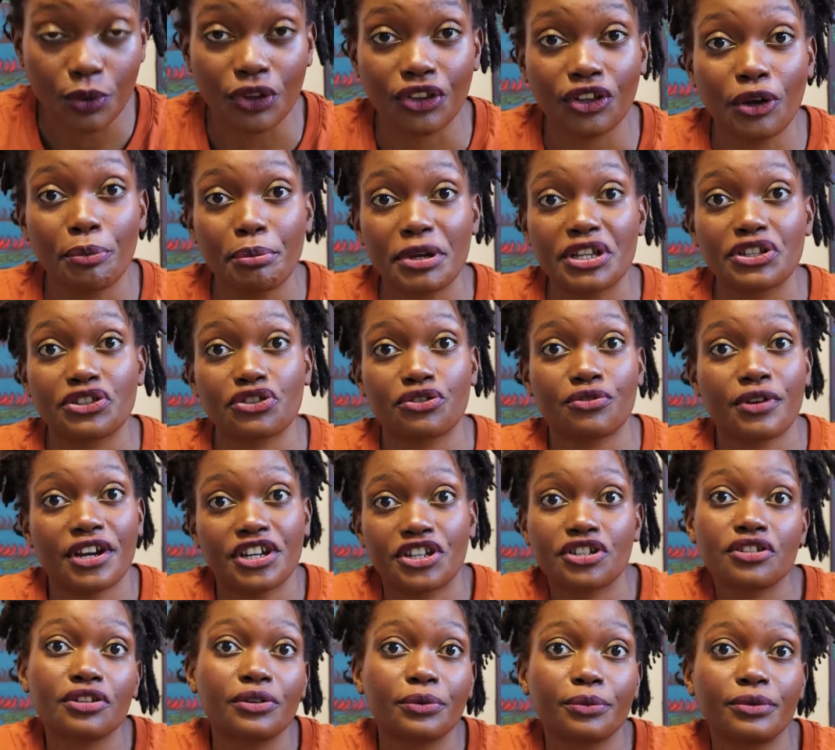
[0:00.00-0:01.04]
with your
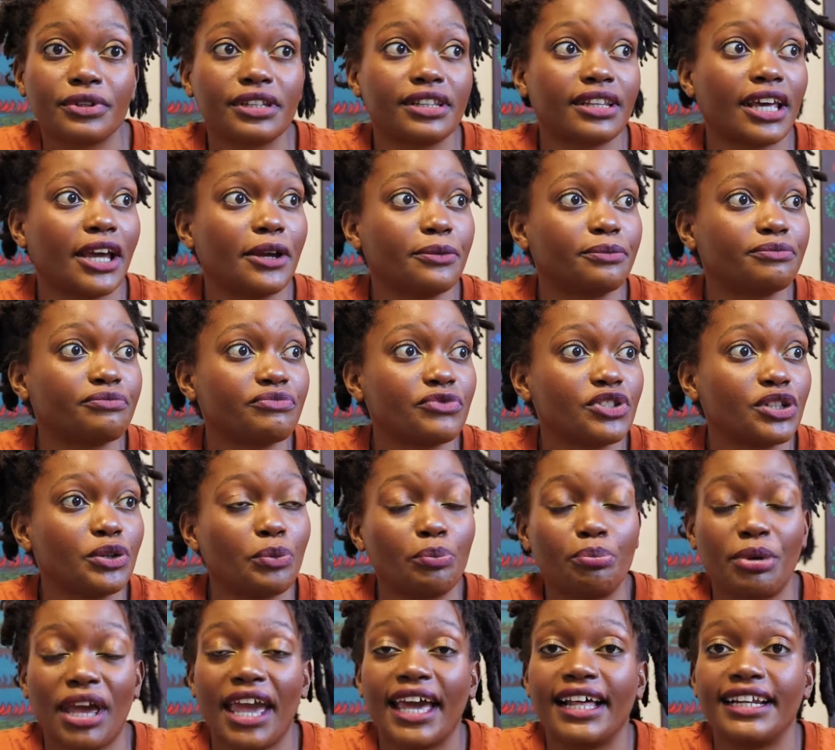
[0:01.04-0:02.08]
menstruation with them. You
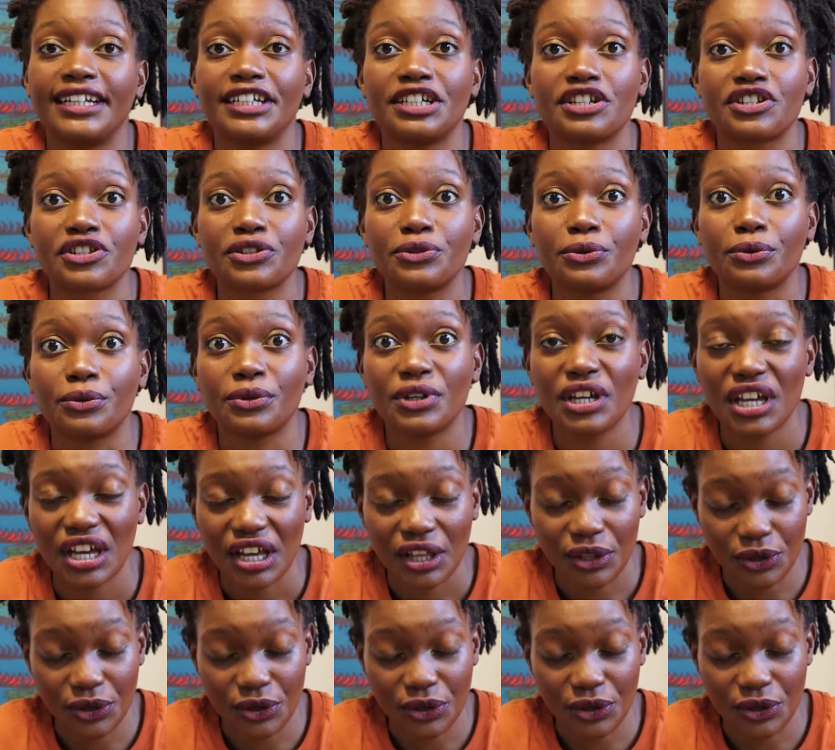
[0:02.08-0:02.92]
barely do.